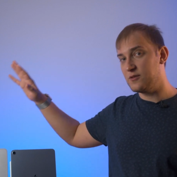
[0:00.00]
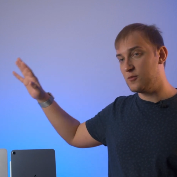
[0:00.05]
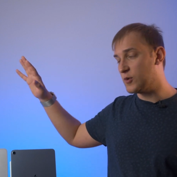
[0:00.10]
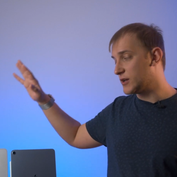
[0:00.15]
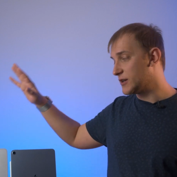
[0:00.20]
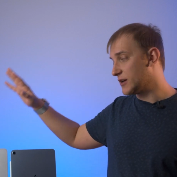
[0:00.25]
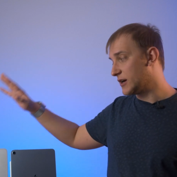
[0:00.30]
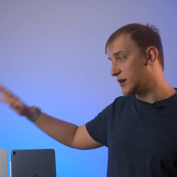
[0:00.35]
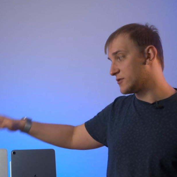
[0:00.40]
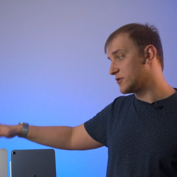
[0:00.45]

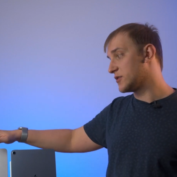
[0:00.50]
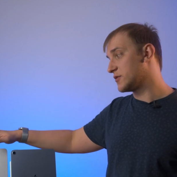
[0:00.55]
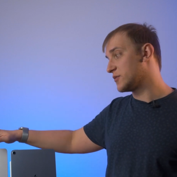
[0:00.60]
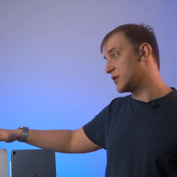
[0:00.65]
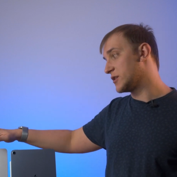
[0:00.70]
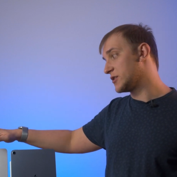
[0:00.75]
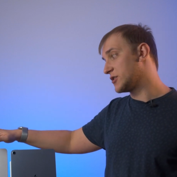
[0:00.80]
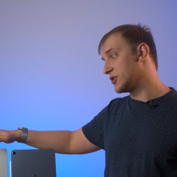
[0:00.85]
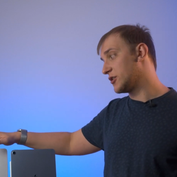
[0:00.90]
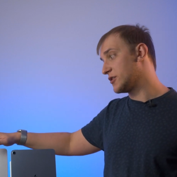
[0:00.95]

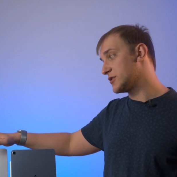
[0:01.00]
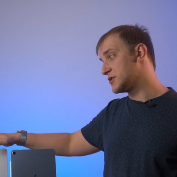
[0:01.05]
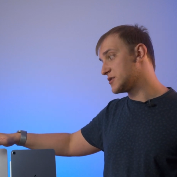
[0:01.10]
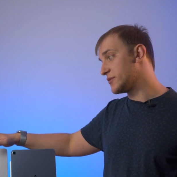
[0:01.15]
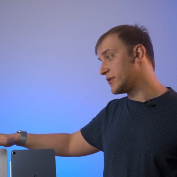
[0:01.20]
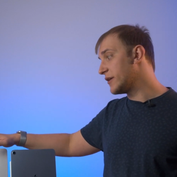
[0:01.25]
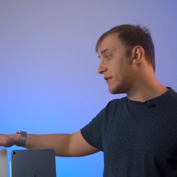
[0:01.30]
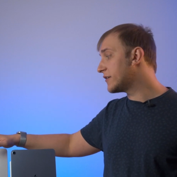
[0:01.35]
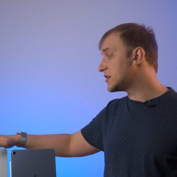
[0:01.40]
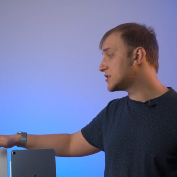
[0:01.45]
120Hz
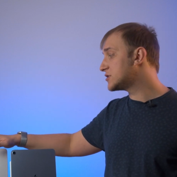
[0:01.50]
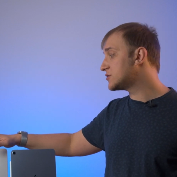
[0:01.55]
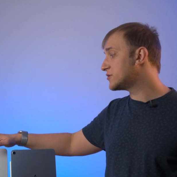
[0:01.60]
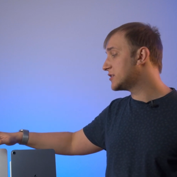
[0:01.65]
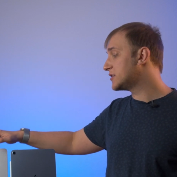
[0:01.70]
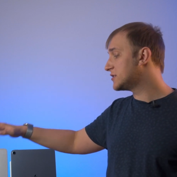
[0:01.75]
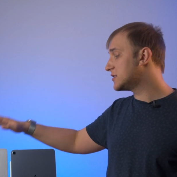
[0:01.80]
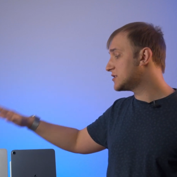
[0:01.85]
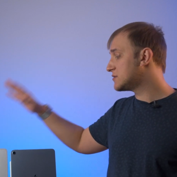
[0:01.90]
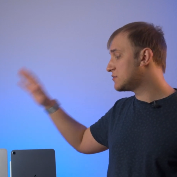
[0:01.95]
refresh
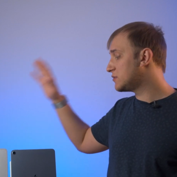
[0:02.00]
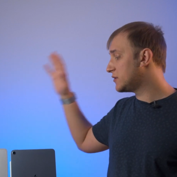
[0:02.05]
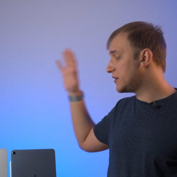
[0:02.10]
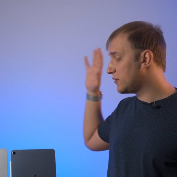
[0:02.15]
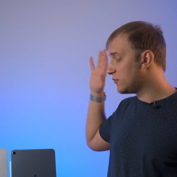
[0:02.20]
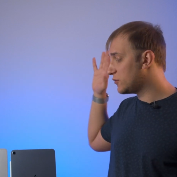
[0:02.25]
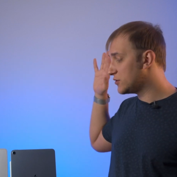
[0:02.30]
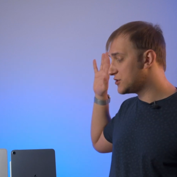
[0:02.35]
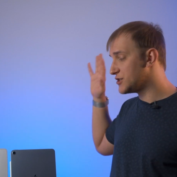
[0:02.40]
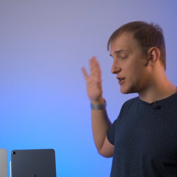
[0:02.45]
rate
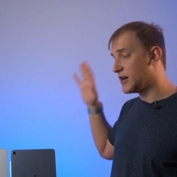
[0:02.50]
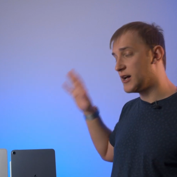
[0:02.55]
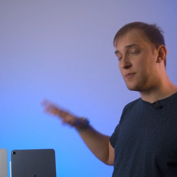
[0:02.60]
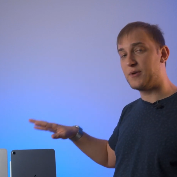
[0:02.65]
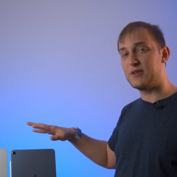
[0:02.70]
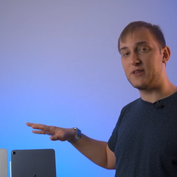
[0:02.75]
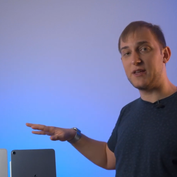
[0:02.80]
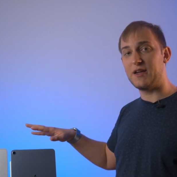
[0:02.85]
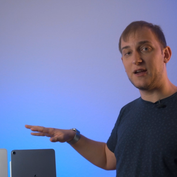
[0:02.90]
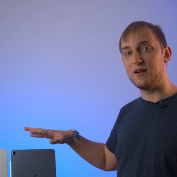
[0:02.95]
display, which
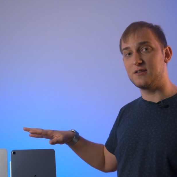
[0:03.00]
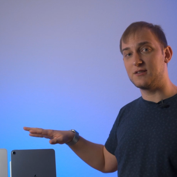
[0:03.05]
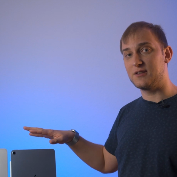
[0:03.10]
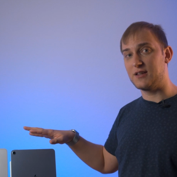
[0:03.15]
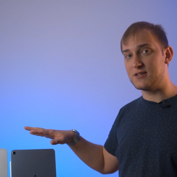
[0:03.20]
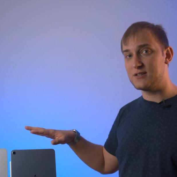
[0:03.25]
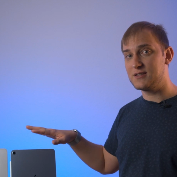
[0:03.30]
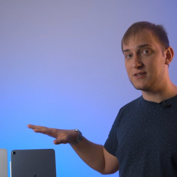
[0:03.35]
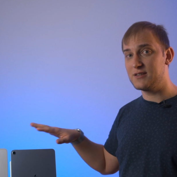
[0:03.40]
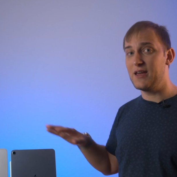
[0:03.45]
iPad Air
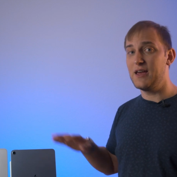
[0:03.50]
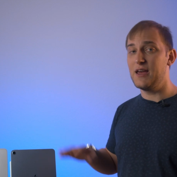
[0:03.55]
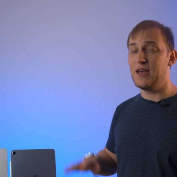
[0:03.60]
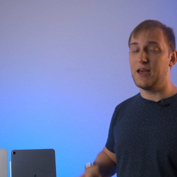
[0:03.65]
doesn't,